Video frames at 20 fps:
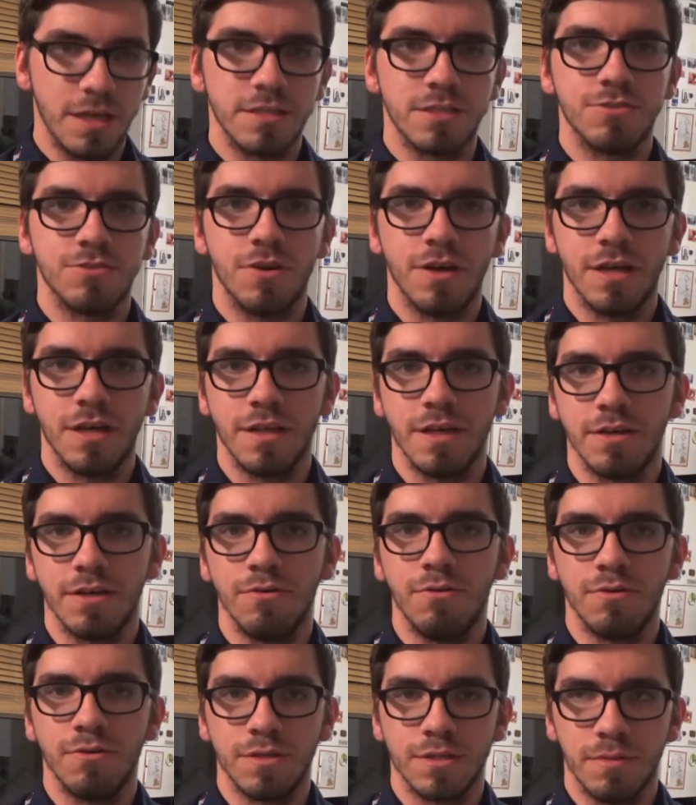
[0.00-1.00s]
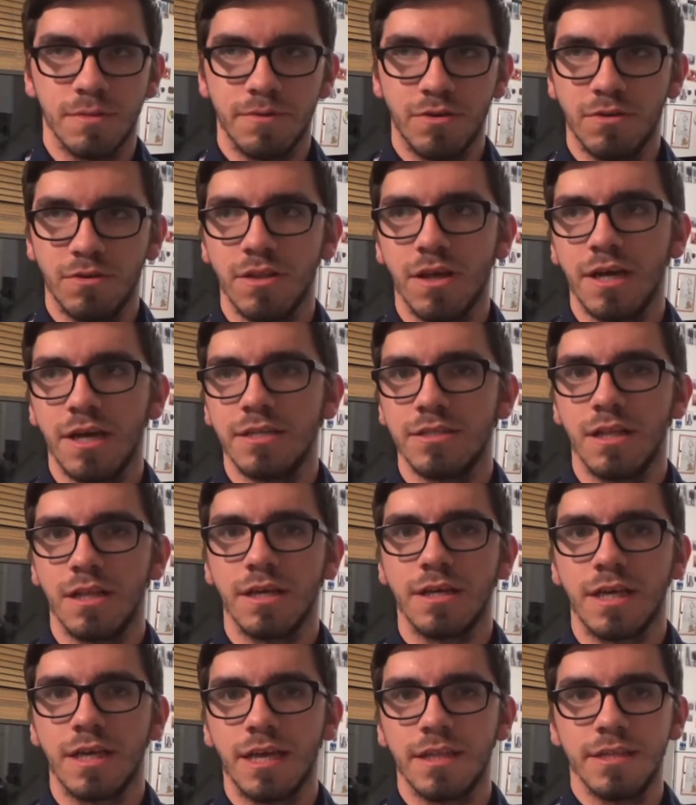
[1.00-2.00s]
try and like order something online to
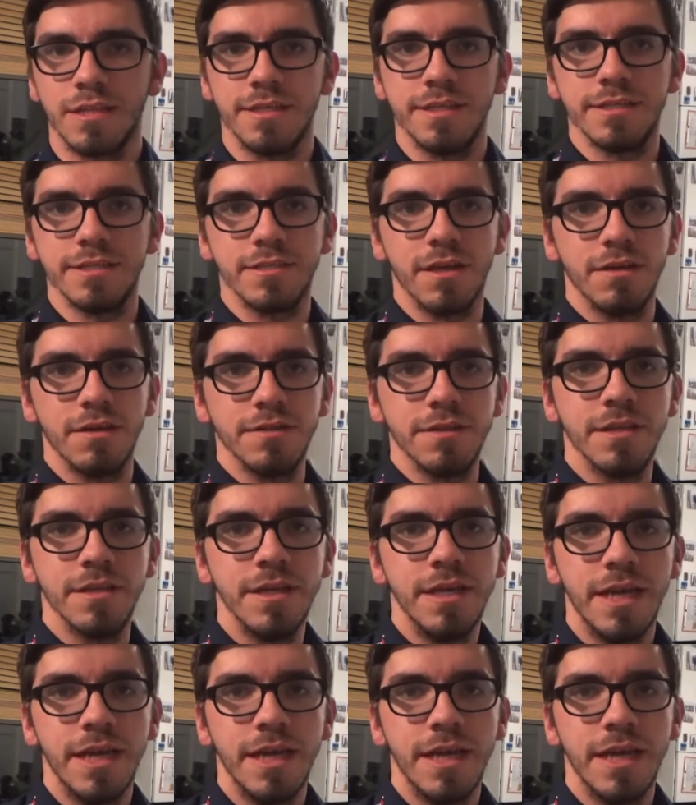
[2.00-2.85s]
like get these done